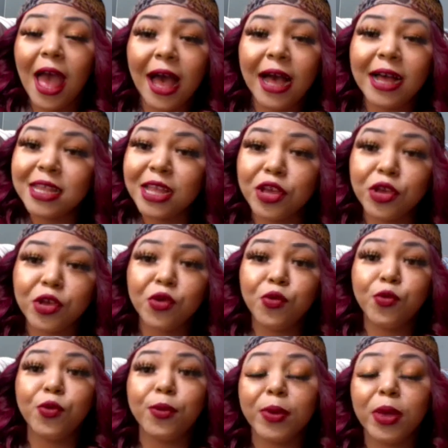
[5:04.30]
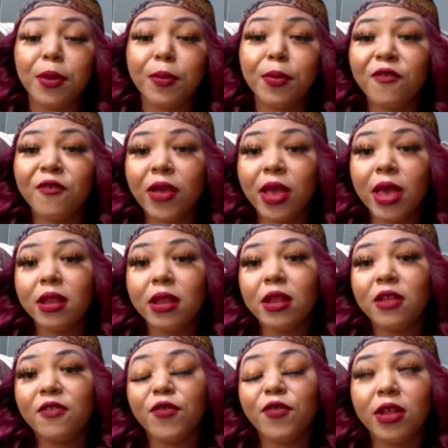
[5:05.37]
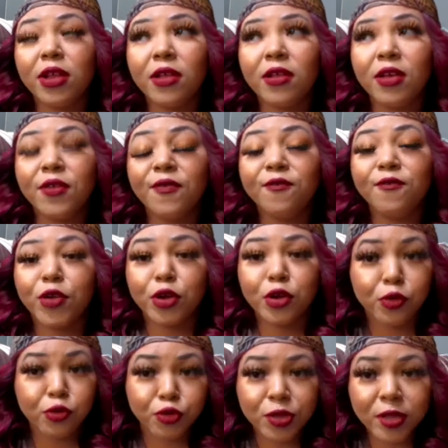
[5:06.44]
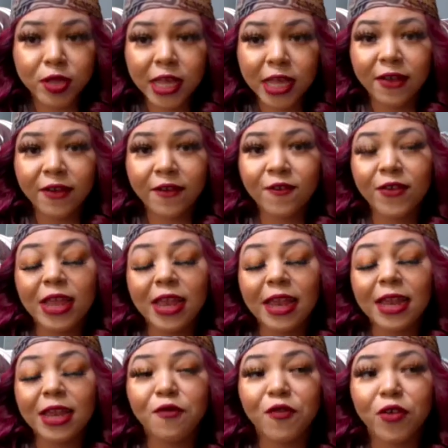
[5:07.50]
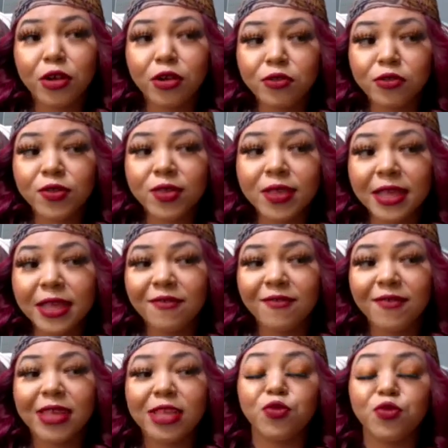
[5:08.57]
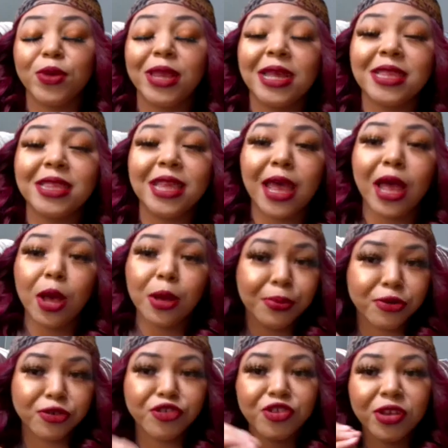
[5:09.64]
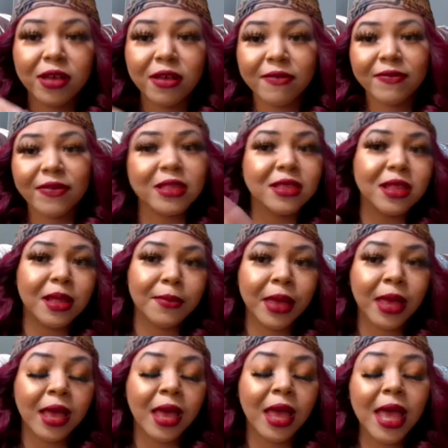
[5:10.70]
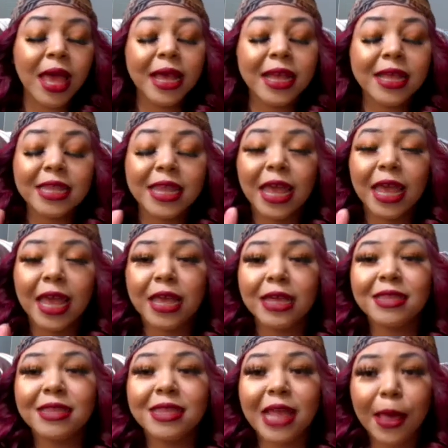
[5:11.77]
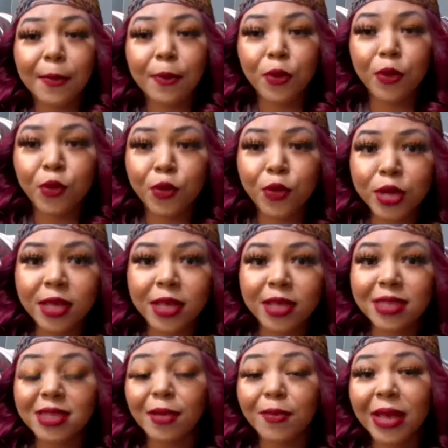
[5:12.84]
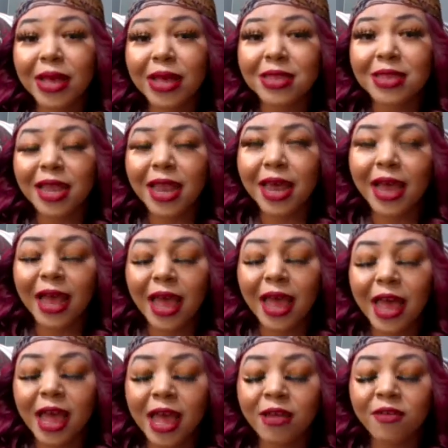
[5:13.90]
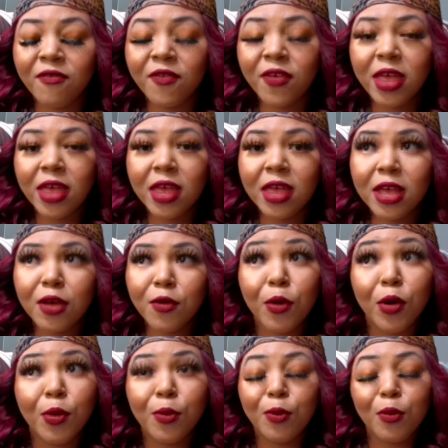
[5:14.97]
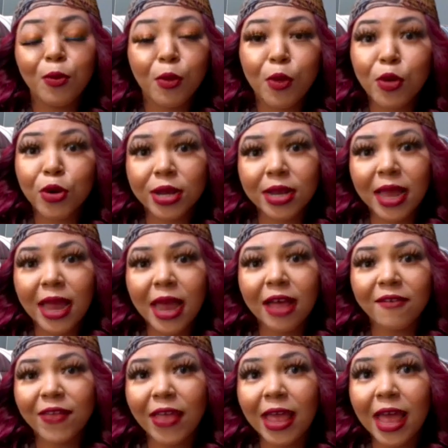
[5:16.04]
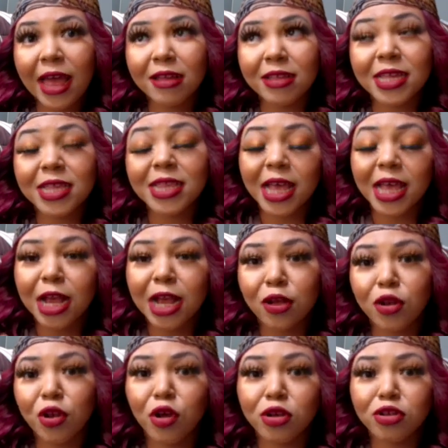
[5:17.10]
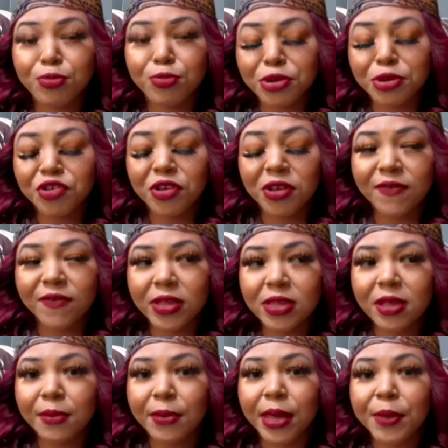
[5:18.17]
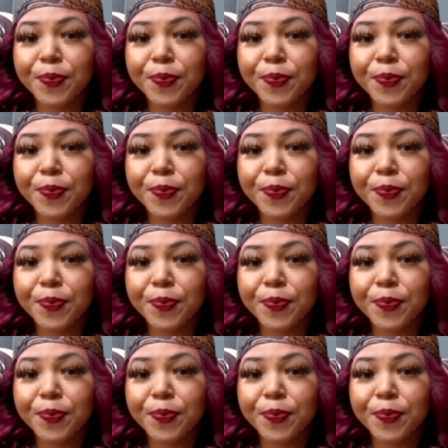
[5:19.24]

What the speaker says: I think you will be a perfect candidate for the vertical sleeve. And the vertical sleeve is when they take a portion of your stomach, they staple your stomach into like a half, well, more than a half. They take like a large portion of your stomach,